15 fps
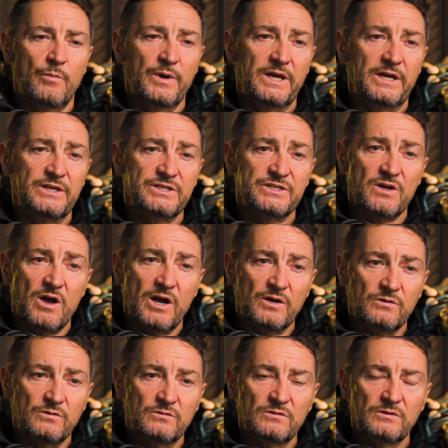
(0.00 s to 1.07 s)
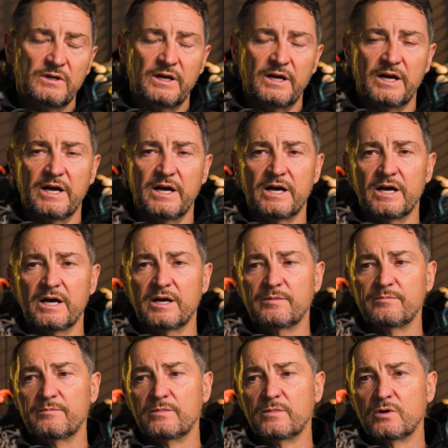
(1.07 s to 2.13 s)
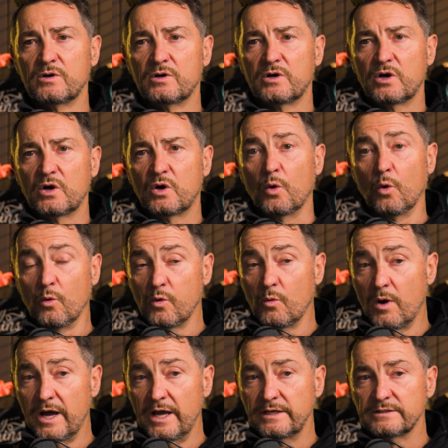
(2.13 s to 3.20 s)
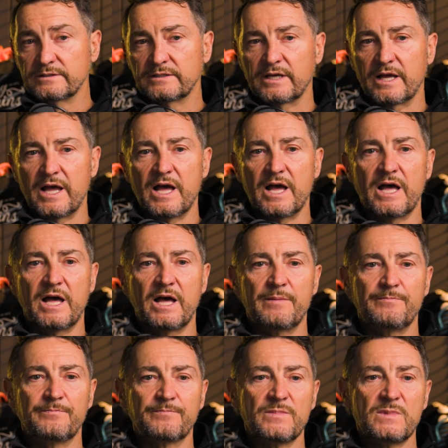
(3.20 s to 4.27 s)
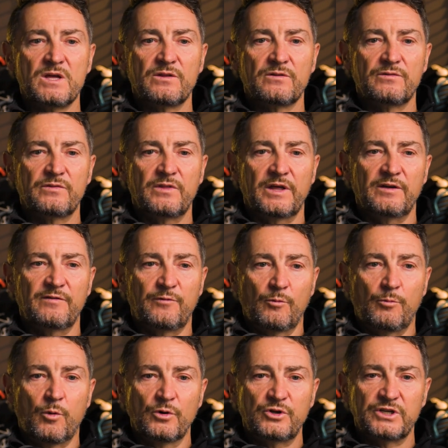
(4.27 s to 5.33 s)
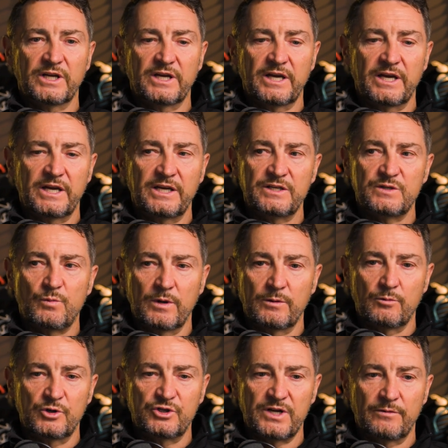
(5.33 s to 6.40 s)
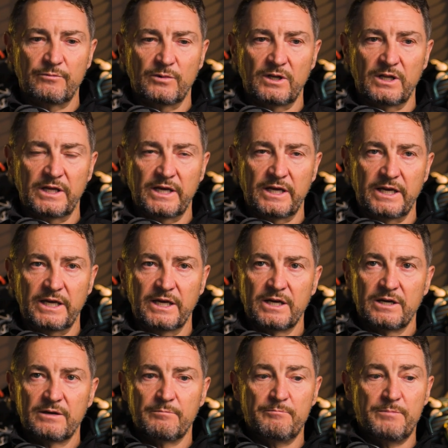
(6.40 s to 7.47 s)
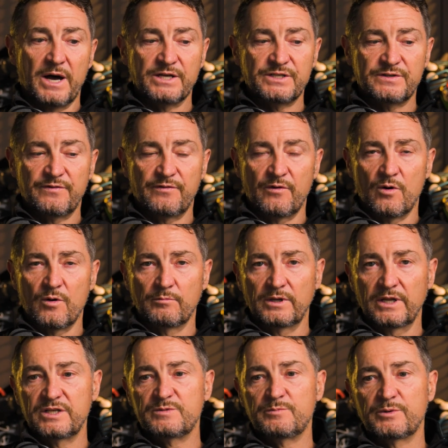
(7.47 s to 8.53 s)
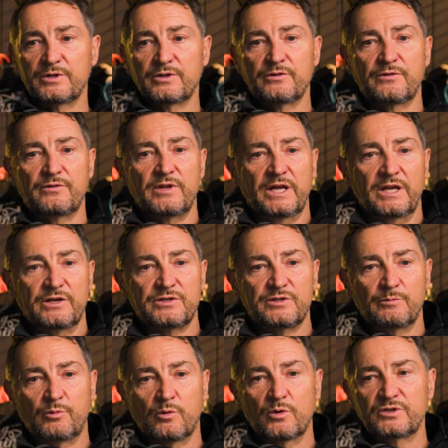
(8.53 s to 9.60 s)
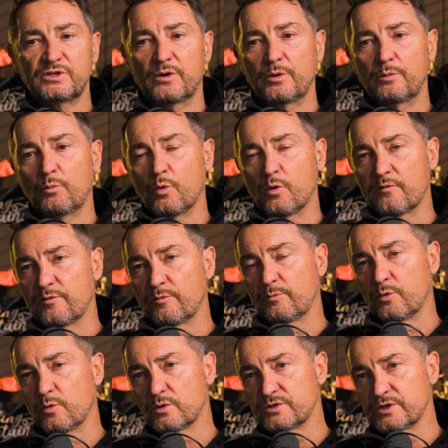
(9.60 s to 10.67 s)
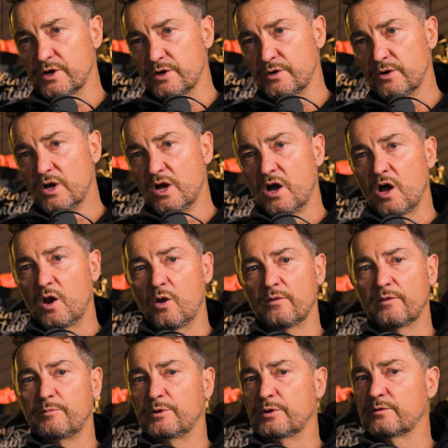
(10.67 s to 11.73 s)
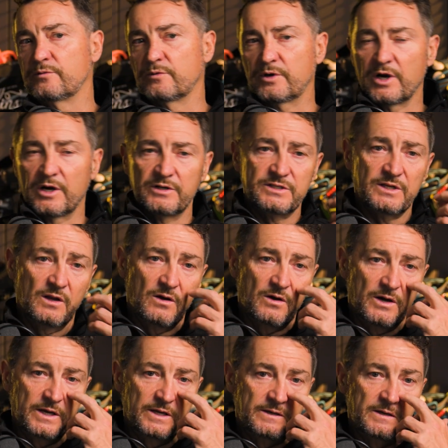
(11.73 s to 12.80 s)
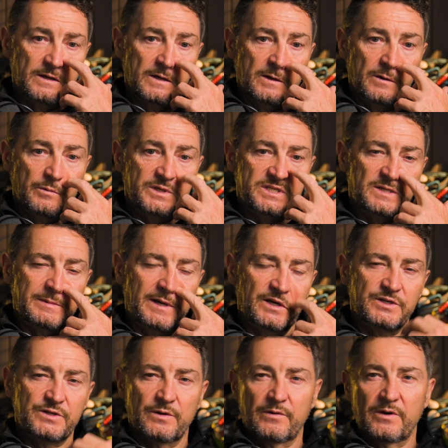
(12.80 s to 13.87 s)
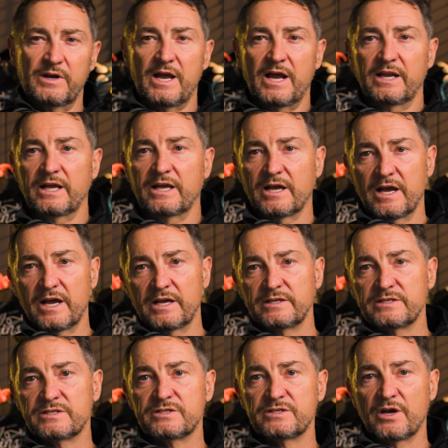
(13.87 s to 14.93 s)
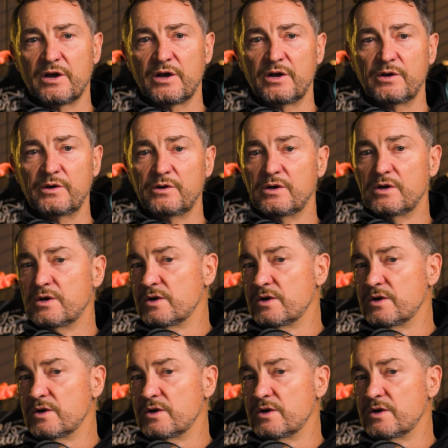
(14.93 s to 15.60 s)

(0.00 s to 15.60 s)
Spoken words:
we cycle all the way. The full Portuguese, we will generally bus from Lisbon into Porto and walk from Porto along the beautiful coastline, which is about 280 k's. So,